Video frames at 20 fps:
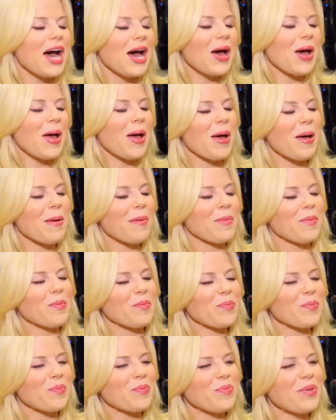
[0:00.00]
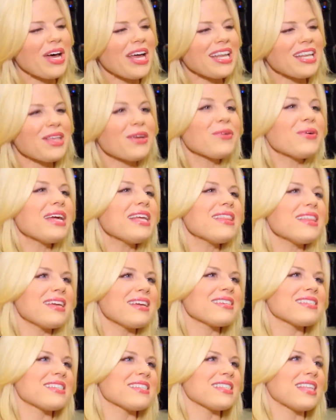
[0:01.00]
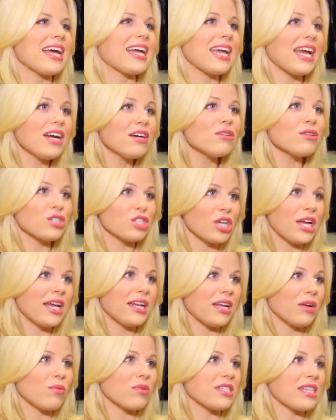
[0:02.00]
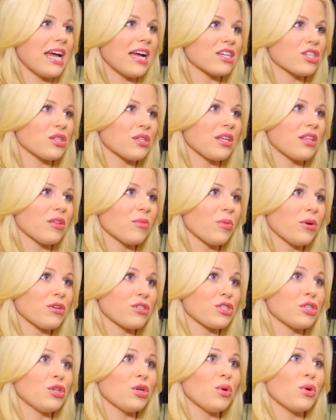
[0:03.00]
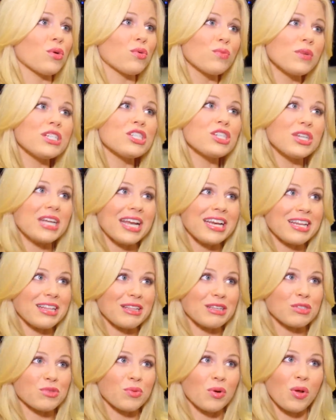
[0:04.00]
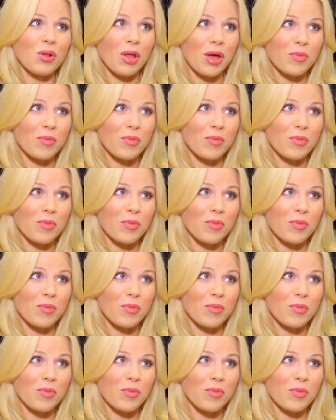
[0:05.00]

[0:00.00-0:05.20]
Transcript: Um, but the great thing is, is that Carol Channing was actually the person who originated this role